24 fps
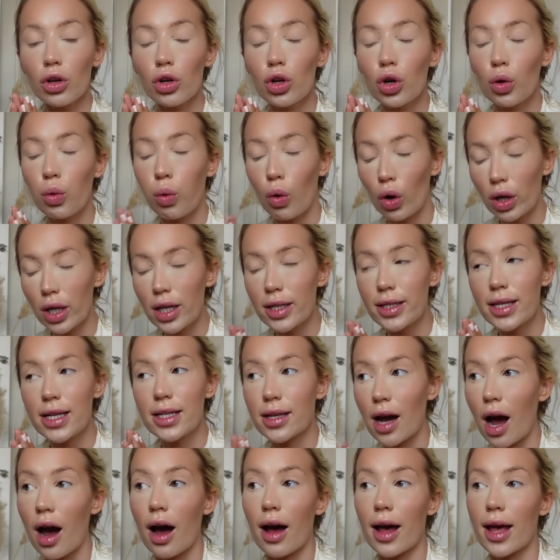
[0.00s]
quality
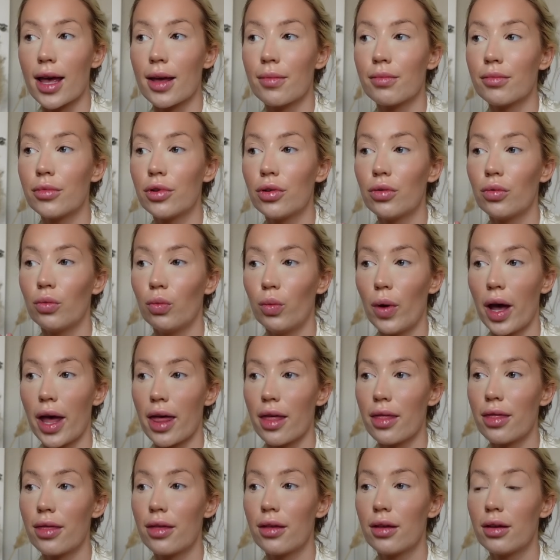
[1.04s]
time
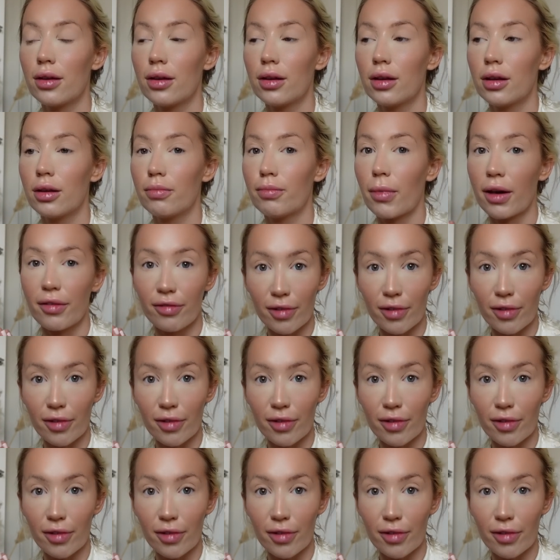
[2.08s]
with my